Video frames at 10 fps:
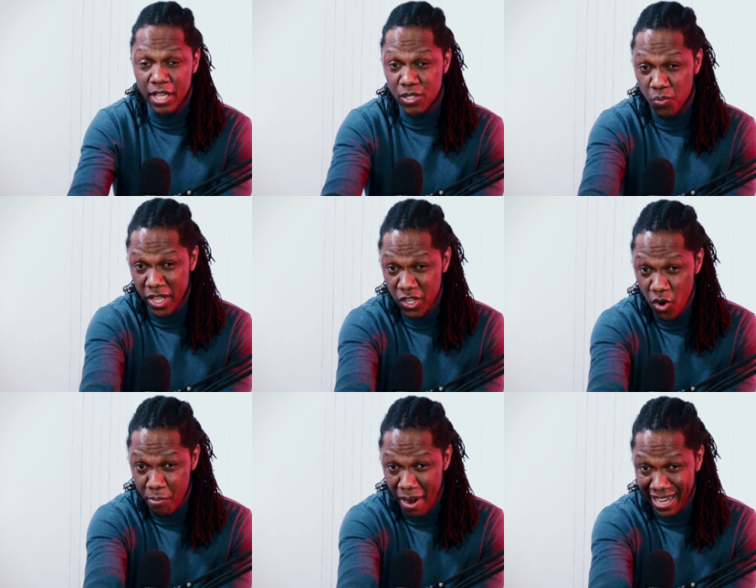Because when
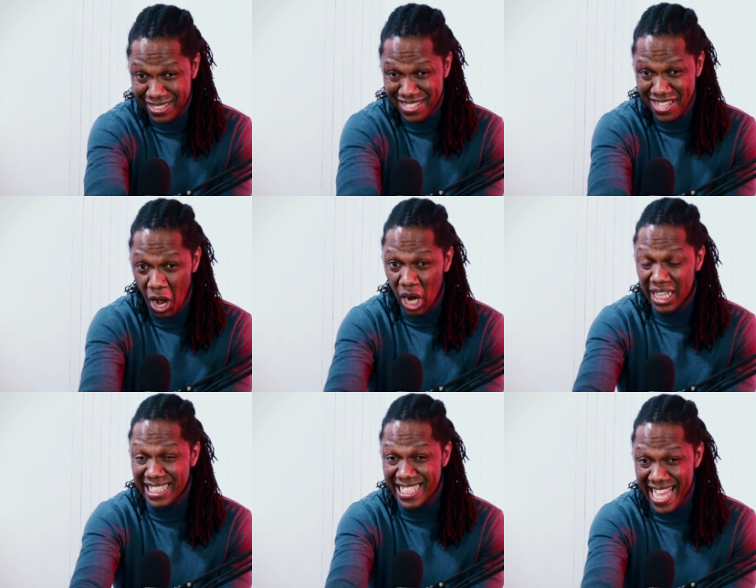you are practicing
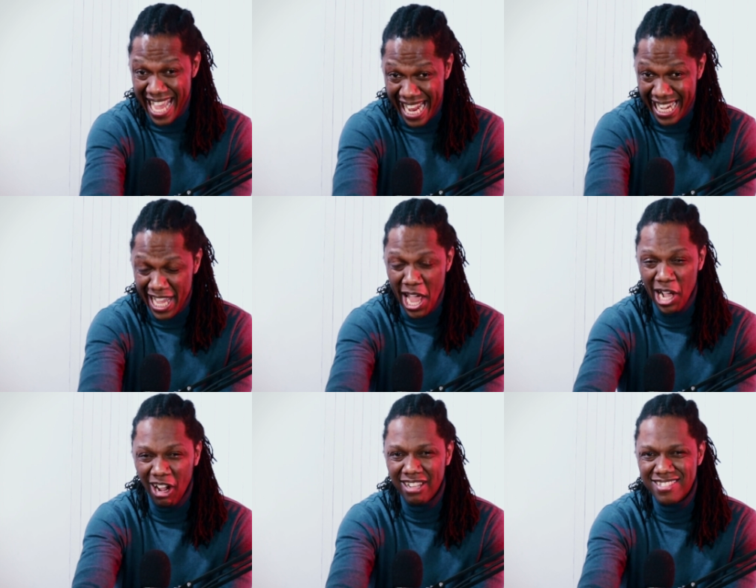on a daily,
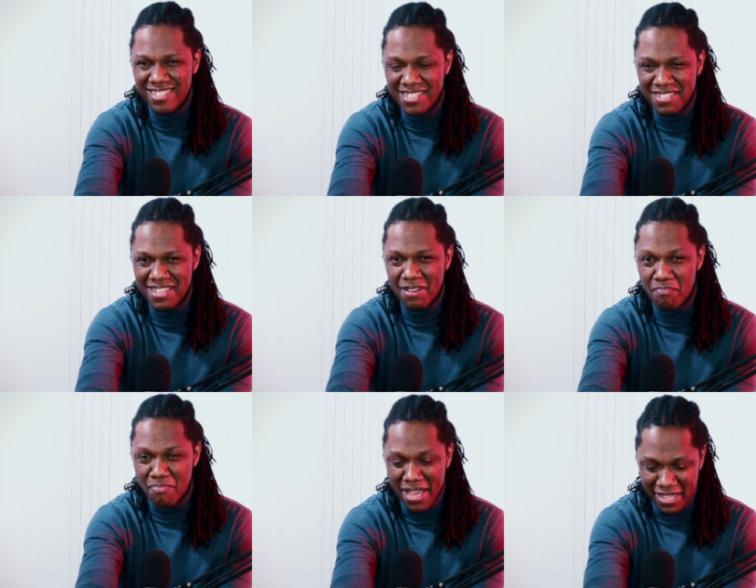
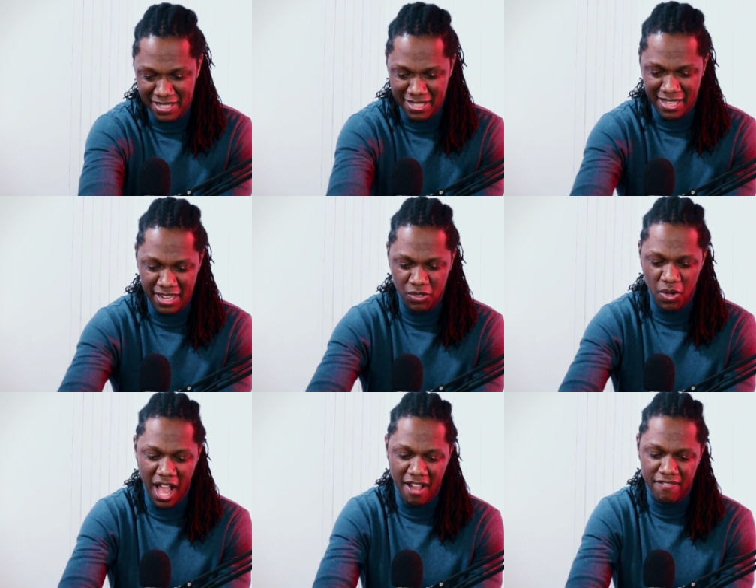consistent basis and
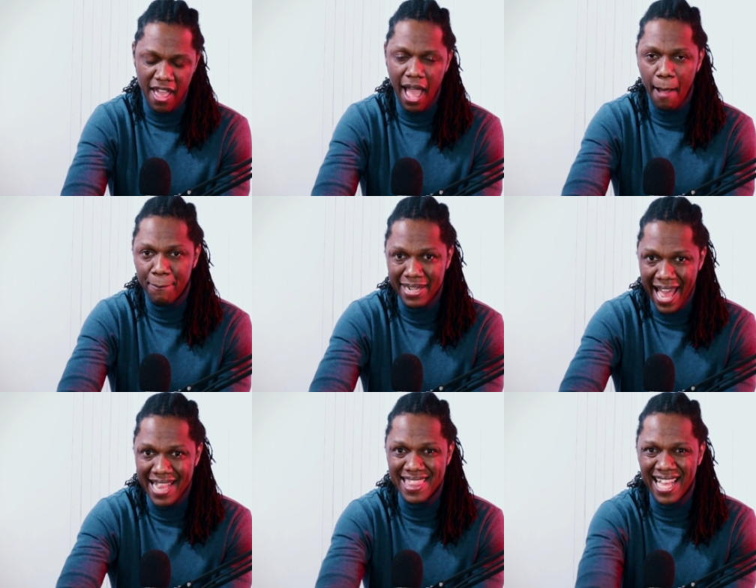you have a
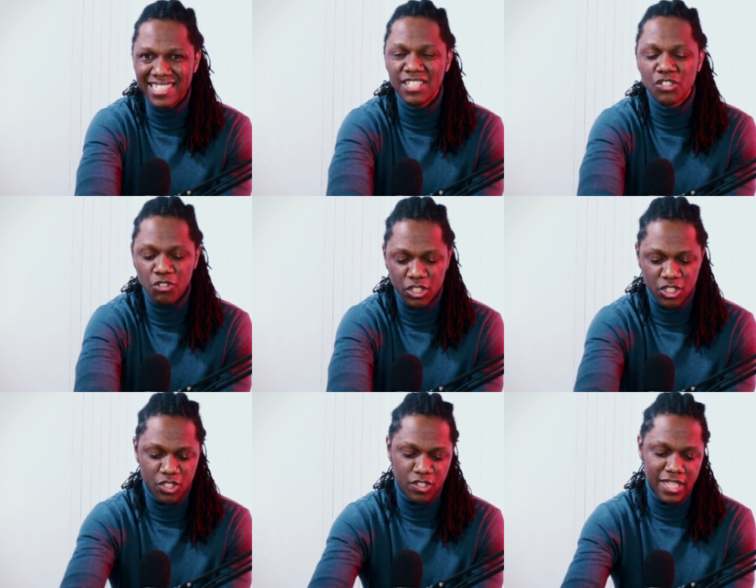plan that is
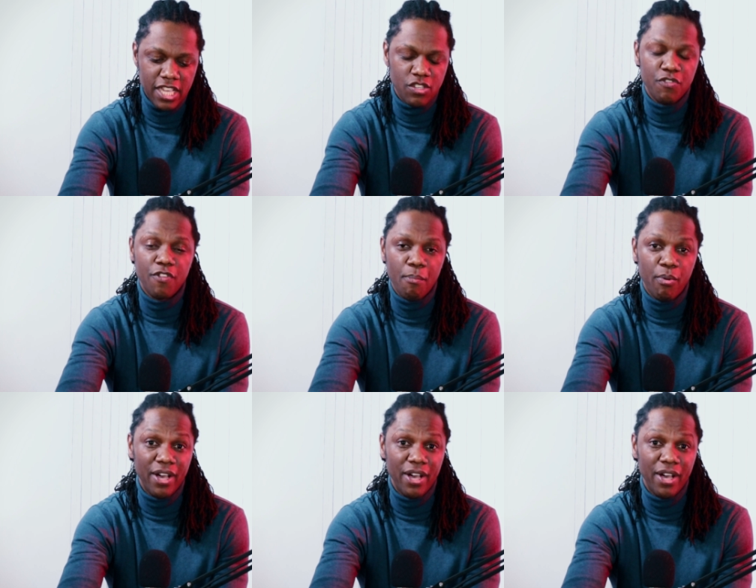structured to take you from